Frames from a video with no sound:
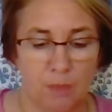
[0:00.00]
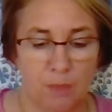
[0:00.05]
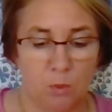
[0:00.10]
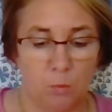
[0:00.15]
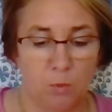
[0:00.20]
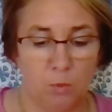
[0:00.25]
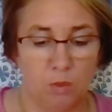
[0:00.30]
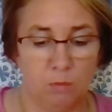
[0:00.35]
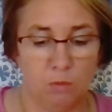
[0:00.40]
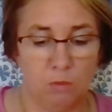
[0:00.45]

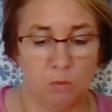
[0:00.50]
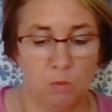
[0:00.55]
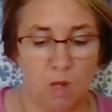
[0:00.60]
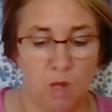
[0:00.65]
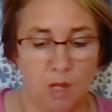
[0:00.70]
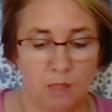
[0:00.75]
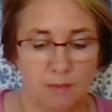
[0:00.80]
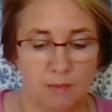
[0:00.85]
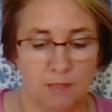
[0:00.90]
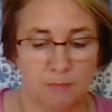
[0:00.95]
Wilbur
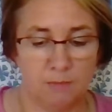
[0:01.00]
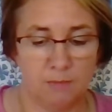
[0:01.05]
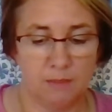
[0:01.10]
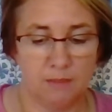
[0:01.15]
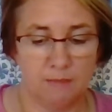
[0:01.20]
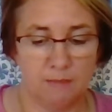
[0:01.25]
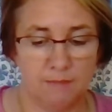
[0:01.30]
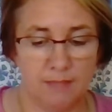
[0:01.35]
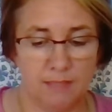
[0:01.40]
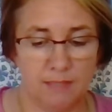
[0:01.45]
walked up to
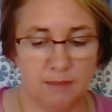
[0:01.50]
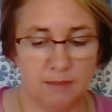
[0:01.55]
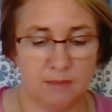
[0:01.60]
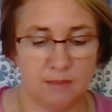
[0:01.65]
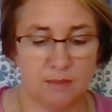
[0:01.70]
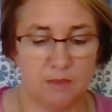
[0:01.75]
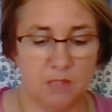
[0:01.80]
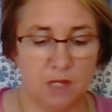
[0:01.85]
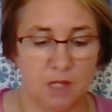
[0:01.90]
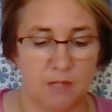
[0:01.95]
the fence
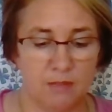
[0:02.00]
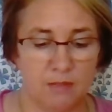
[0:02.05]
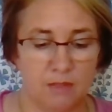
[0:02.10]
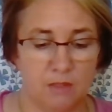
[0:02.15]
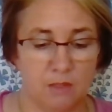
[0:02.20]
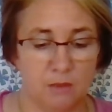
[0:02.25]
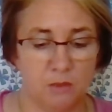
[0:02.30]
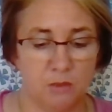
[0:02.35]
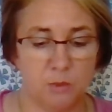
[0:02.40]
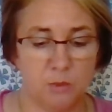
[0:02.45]
and saw that the
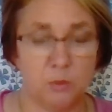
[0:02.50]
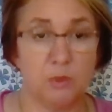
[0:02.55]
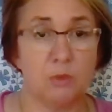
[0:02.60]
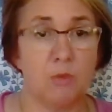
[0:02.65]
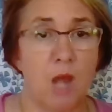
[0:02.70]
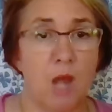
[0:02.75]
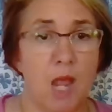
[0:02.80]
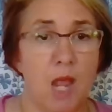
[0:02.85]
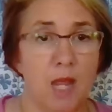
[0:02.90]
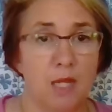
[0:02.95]
goose was
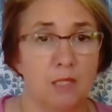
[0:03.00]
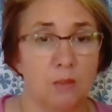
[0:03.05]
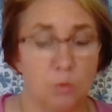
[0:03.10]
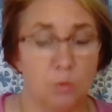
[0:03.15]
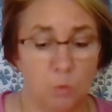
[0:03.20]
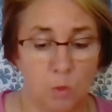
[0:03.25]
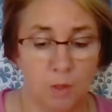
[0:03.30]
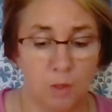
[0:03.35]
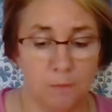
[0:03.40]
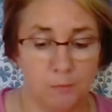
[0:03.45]
right.
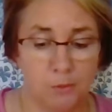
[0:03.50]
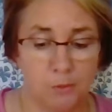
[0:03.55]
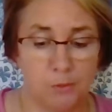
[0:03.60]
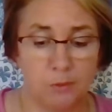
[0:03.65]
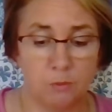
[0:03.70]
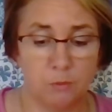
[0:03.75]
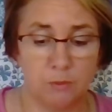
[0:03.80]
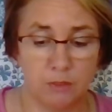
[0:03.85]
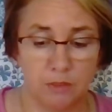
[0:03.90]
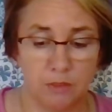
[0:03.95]
One
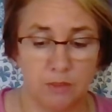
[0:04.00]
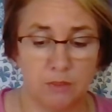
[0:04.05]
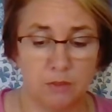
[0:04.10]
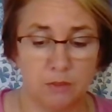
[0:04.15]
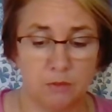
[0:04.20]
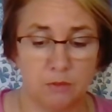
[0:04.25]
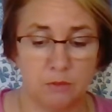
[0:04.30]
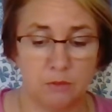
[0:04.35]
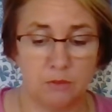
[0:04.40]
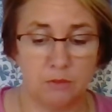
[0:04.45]
board was
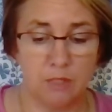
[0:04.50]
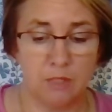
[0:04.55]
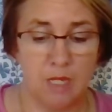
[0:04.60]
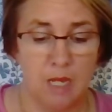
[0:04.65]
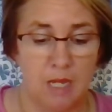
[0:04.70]
loose.